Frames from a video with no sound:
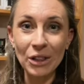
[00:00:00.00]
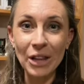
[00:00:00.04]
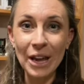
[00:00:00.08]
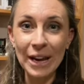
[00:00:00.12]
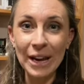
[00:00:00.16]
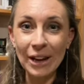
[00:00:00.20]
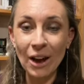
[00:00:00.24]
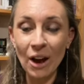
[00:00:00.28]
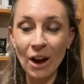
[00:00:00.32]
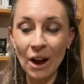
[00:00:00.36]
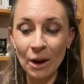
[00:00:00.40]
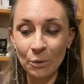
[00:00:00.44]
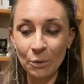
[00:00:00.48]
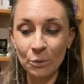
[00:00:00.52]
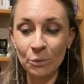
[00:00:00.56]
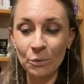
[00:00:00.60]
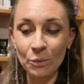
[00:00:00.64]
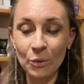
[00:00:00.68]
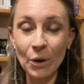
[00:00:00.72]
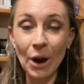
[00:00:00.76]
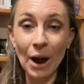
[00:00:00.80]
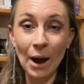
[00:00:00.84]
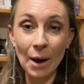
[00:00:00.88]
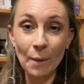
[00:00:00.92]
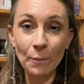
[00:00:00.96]
Like I
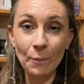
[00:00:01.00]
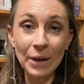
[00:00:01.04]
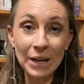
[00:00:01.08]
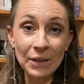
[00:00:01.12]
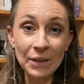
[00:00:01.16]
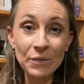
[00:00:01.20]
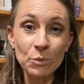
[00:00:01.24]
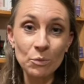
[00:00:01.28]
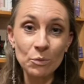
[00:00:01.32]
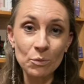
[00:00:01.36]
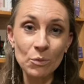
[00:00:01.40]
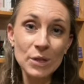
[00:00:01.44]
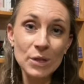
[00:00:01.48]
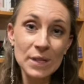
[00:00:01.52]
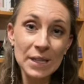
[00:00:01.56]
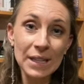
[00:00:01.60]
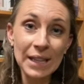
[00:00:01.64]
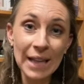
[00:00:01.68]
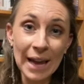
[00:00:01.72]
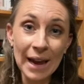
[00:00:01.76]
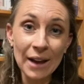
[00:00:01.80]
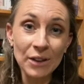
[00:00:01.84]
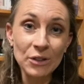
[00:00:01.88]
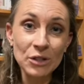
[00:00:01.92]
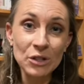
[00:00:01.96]
even was
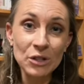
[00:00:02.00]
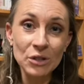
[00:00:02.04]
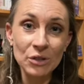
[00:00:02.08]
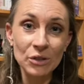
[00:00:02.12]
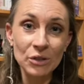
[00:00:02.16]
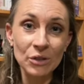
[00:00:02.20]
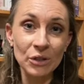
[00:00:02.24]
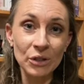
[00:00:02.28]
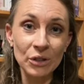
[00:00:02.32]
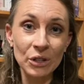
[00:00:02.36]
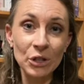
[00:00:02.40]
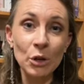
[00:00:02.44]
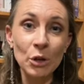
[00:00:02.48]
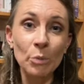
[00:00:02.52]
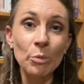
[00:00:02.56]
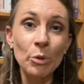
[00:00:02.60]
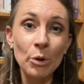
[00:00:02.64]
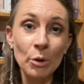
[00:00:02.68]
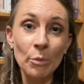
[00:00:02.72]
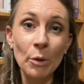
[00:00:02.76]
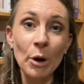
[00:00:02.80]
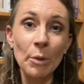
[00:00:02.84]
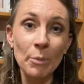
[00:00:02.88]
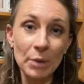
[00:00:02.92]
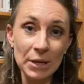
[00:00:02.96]
allowed to, you know,
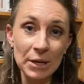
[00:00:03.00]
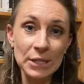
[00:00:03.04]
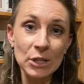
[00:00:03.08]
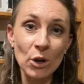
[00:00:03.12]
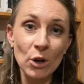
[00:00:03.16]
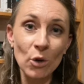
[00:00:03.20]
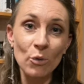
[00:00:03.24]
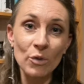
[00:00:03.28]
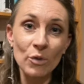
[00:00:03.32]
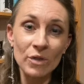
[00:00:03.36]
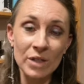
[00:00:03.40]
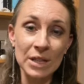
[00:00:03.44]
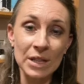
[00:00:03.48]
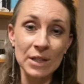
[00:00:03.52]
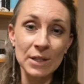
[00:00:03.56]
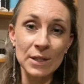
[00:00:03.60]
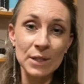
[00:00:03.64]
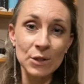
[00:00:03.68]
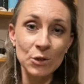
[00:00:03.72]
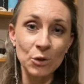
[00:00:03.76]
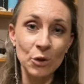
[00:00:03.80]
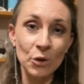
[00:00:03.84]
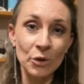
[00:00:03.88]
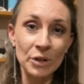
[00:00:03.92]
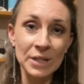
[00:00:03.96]
promote myself within the
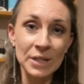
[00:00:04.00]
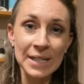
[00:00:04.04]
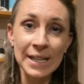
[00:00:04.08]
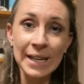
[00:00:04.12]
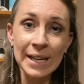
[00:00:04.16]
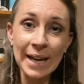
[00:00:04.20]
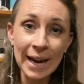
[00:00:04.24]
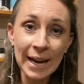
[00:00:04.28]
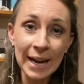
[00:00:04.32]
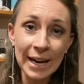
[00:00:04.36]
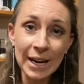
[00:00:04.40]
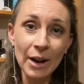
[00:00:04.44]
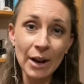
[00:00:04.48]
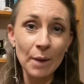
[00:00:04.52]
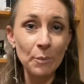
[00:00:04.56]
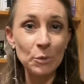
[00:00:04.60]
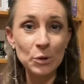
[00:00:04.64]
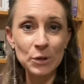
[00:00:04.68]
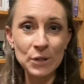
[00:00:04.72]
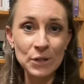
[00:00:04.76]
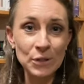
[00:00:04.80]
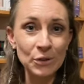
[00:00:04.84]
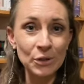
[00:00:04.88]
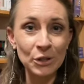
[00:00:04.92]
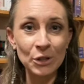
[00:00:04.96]
store and say, hey, I'm
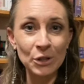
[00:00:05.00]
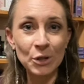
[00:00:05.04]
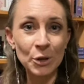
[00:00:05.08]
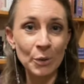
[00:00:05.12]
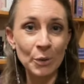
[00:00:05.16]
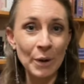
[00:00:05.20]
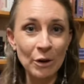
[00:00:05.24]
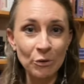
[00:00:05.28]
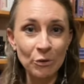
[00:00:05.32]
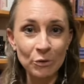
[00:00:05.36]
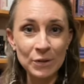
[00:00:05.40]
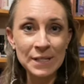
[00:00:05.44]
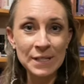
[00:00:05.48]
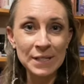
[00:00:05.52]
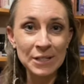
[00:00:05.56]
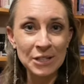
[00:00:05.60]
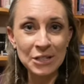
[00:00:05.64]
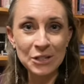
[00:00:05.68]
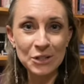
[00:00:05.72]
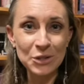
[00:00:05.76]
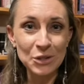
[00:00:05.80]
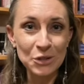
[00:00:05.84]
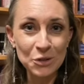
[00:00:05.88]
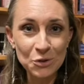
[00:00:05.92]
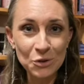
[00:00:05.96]
also, you know, our
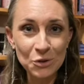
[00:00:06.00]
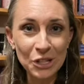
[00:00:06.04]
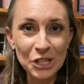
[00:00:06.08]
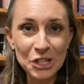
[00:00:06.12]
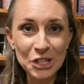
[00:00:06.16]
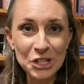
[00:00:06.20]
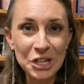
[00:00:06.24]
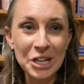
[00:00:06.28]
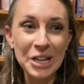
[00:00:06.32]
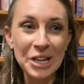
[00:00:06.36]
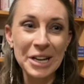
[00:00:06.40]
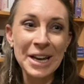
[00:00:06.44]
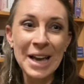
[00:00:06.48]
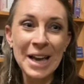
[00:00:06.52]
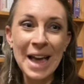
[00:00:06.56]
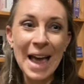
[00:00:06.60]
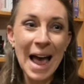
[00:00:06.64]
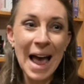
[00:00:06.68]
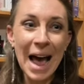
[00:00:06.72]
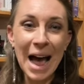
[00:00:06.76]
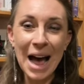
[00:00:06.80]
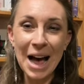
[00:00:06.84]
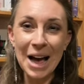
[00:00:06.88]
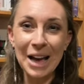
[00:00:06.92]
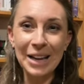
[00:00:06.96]
resident astrologer,
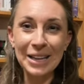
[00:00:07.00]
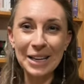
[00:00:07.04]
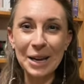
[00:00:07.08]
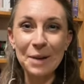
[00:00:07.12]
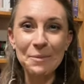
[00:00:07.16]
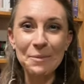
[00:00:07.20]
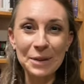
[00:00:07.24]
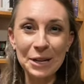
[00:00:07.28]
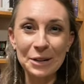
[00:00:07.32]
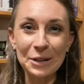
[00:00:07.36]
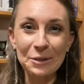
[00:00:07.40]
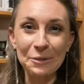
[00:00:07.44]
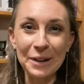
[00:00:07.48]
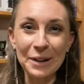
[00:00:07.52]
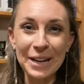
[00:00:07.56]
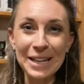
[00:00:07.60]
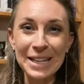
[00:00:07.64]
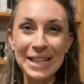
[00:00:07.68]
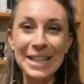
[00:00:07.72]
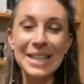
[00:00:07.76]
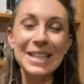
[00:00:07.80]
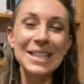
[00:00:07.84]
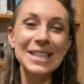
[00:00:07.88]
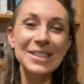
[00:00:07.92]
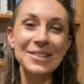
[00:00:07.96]
come get a
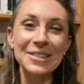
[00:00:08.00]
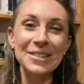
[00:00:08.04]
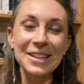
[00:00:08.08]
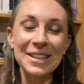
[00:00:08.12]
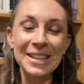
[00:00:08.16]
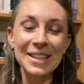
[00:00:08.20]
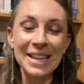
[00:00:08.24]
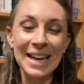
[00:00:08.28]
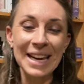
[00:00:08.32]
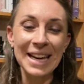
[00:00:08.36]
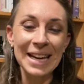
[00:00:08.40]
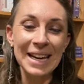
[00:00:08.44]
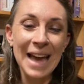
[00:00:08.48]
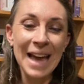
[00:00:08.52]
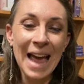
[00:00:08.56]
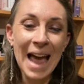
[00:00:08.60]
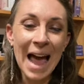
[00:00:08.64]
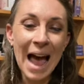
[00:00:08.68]
reading sort of thing,